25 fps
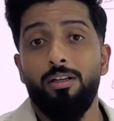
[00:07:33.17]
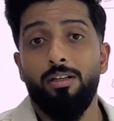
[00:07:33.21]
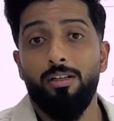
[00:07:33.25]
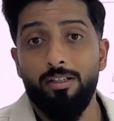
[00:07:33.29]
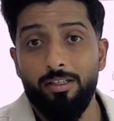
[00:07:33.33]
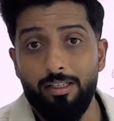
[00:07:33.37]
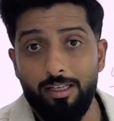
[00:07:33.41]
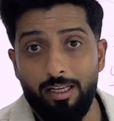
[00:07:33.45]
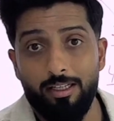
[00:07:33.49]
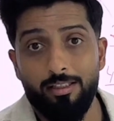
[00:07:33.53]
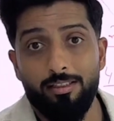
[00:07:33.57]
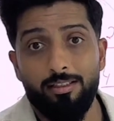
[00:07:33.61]

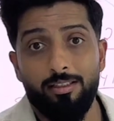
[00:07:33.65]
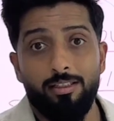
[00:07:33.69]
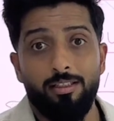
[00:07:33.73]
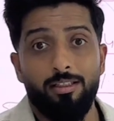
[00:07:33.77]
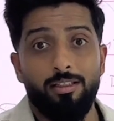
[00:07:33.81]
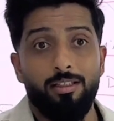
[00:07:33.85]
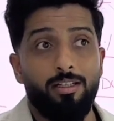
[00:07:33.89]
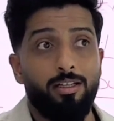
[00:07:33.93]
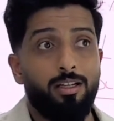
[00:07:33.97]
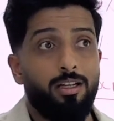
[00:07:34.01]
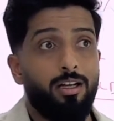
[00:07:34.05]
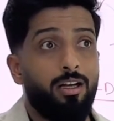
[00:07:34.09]
Yes.
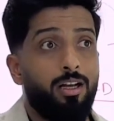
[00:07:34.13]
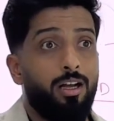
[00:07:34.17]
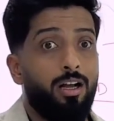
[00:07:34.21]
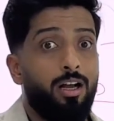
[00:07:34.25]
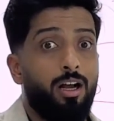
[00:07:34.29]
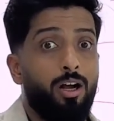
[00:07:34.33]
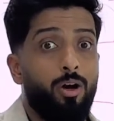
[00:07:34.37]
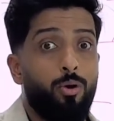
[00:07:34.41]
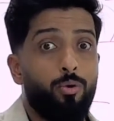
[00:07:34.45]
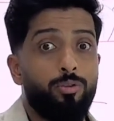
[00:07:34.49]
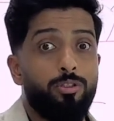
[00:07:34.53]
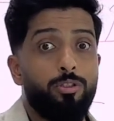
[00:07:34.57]

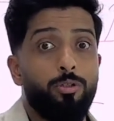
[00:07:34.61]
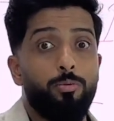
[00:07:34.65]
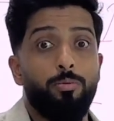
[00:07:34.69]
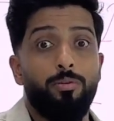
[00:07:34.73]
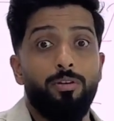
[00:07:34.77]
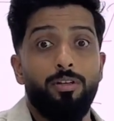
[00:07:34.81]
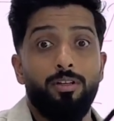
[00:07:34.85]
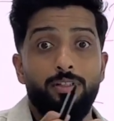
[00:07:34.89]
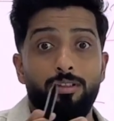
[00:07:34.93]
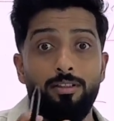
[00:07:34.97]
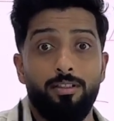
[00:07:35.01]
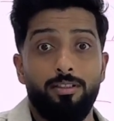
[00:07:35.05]
How does it
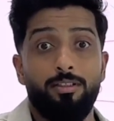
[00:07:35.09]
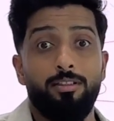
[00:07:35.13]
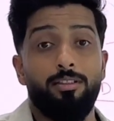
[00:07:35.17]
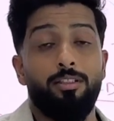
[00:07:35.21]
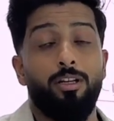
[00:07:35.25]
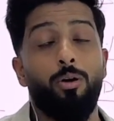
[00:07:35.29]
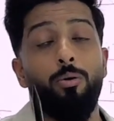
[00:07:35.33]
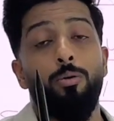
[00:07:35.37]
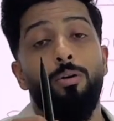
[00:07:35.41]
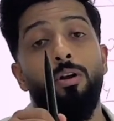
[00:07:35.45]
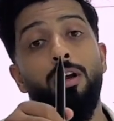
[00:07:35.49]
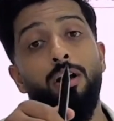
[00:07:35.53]
work? This is
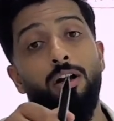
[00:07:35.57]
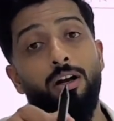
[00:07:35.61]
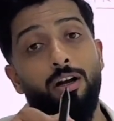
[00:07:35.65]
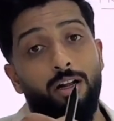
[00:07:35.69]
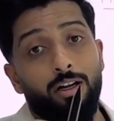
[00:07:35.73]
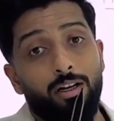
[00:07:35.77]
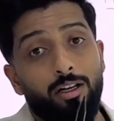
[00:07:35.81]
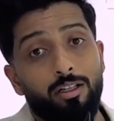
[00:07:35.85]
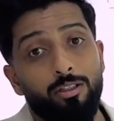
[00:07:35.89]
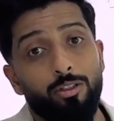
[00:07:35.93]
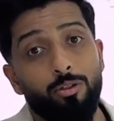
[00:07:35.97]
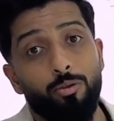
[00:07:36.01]
how.
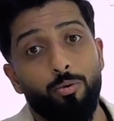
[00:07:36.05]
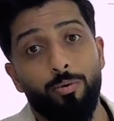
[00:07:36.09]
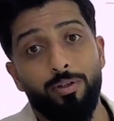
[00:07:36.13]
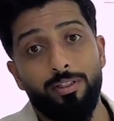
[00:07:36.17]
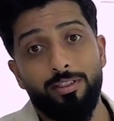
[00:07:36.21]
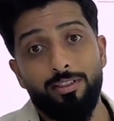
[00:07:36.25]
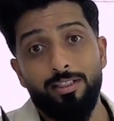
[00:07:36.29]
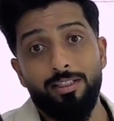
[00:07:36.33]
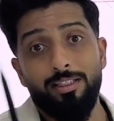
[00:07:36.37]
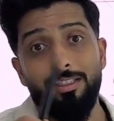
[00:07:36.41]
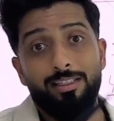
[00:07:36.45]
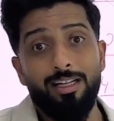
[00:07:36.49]
Another
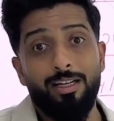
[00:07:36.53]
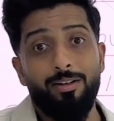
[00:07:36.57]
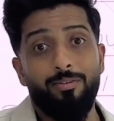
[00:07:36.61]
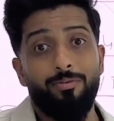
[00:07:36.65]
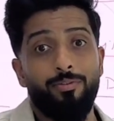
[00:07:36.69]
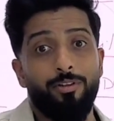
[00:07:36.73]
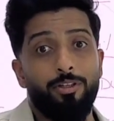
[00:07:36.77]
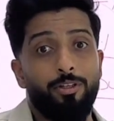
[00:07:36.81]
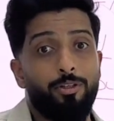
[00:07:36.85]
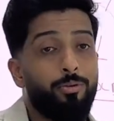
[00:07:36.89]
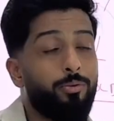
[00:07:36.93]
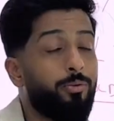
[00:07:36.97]
question in that
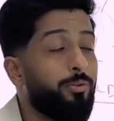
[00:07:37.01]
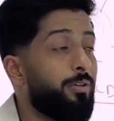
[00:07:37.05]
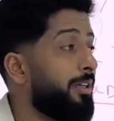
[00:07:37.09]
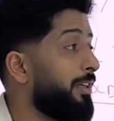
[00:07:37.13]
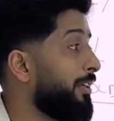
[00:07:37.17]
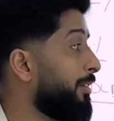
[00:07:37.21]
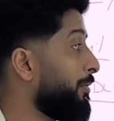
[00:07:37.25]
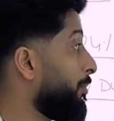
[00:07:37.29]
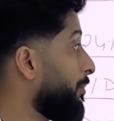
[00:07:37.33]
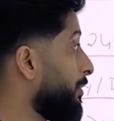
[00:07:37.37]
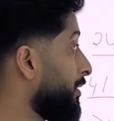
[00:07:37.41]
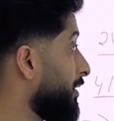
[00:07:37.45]
video,
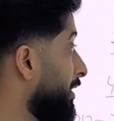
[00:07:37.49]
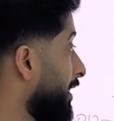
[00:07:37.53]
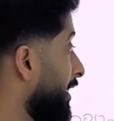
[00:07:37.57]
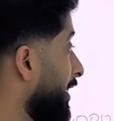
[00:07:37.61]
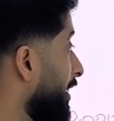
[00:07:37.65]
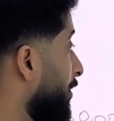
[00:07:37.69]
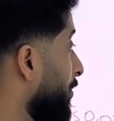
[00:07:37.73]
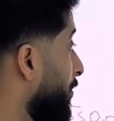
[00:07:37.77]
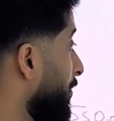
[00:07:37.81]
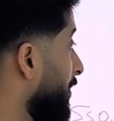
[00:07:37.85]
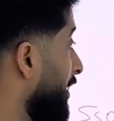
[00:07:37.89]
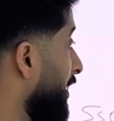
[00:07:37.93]
it was
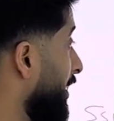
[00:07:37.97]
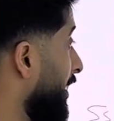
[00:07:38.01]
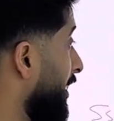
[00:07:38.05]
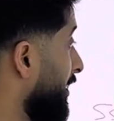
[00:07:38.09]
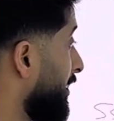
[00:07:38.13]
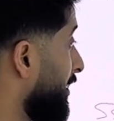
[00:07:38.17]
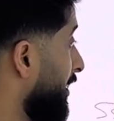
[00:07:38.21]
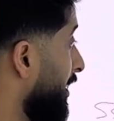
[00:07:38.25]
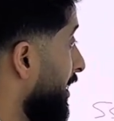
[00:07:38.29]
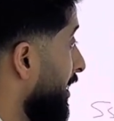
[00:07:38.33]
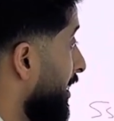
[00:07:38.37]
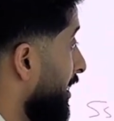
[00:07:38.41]
like, okay,
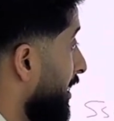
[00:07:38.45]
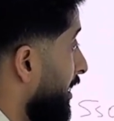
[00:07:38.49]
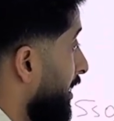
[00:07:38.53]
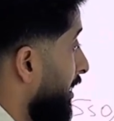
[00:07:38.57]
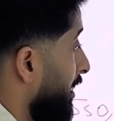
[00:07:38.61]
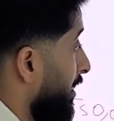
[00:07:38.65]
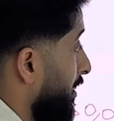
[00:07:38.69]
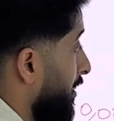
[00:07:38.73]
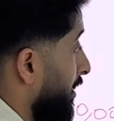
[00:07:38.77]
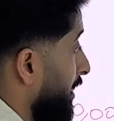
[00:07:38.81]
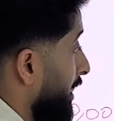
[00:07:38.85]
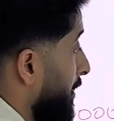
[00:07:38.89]
yes,
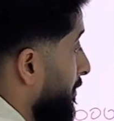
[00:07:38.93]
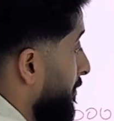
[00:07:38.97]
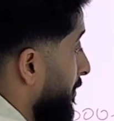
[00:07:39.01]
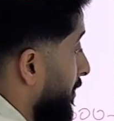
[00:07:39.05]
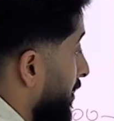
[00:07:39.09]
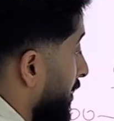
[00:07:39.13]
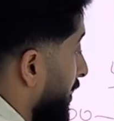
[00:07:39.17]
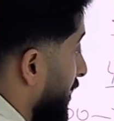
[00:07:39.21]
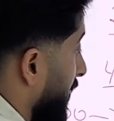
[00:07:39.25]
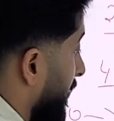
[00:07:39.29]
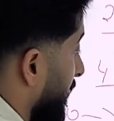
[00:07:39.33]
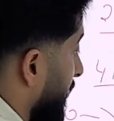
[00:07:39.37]

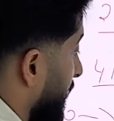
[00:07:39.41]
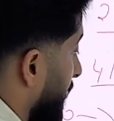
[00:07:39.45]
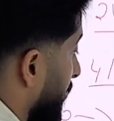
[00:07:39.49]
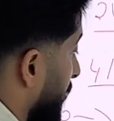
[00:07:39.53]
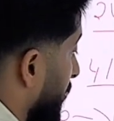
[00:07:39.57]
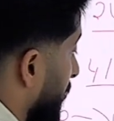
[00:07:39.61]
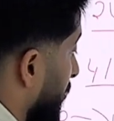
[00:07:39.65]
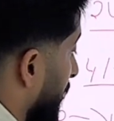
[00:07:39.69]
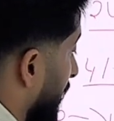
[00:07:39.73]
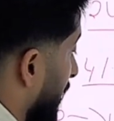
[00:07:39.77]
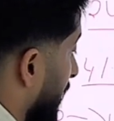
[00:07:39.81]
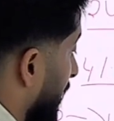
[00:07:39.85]
EMAR
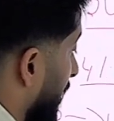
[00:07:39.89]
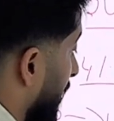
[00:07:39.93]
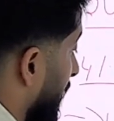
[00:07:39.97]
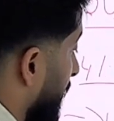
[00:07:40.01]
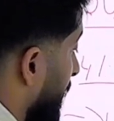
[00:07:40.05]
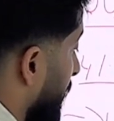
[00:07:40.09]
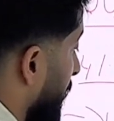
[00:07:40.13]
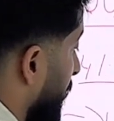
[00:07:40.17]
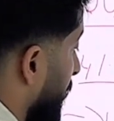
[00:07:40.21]
allows